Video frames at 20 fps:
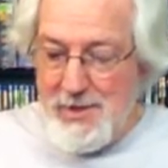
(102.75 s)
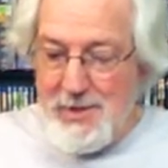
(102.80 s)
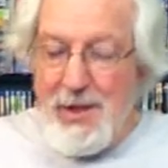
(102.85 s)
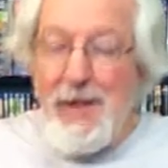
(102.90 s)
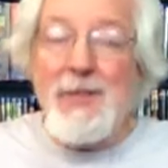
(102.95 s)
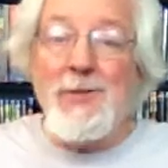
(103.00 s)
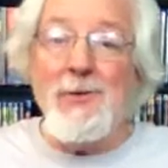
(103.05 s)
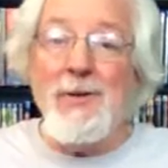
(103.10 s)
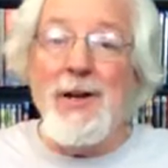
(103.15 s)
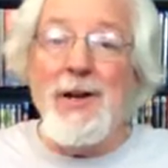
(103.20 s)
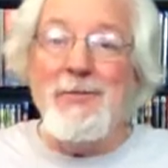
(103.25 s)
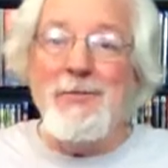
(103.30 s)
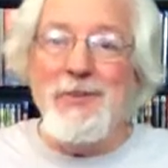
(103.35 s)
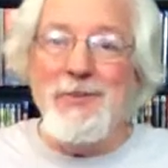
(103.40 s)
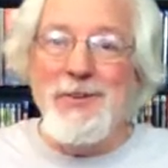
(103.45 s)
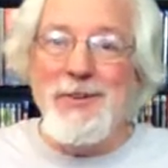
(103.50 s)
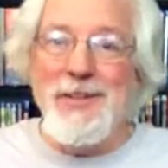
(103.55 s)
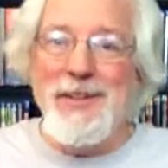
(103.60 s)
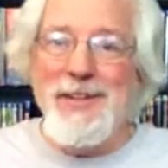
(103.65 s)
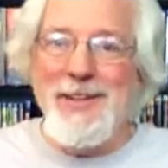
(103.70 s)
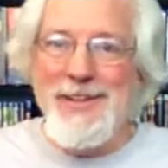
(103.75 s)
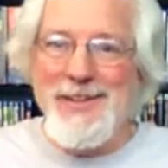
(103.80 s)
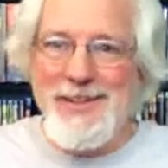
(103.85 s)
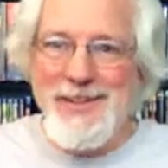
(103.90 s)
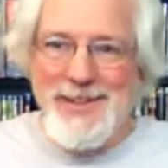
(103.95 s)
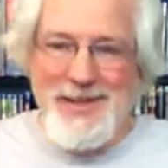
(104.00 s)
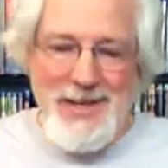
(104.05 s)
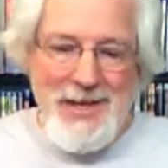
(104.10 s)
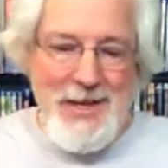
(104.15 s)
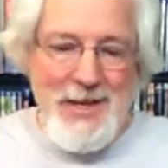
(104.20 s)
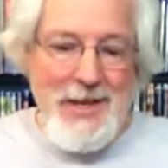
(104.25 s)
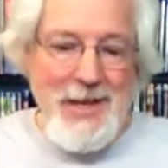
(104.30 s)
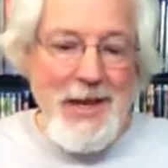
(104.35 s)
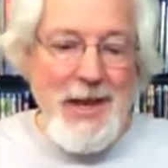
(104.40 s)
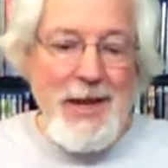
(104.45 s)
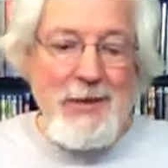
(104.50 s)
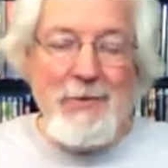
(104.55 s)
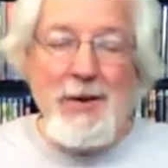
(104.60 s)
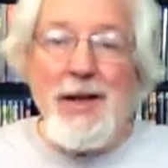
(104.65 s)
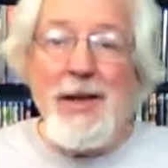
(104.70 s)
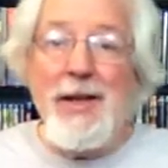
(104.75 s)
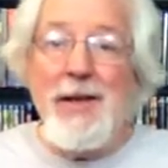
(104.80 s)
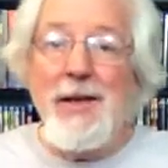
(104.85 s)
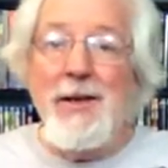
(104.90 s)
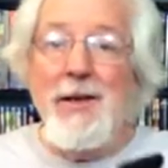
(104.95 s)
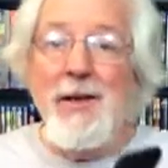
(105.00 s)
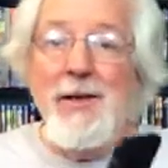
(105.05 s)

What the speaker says: That's what I'm doing. Anyway,